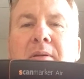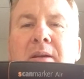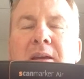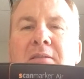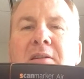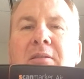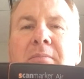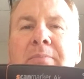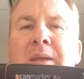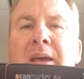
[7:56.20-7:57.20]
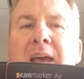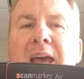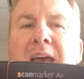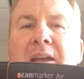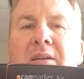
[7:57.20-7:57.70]
easier,
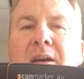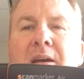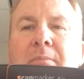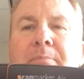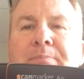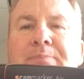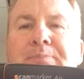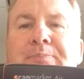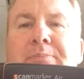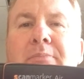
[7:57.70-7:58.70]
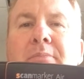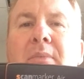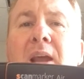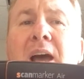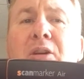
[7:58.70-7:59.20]
and
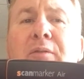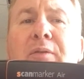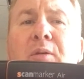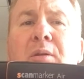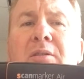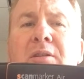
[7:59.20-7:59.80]
I look forward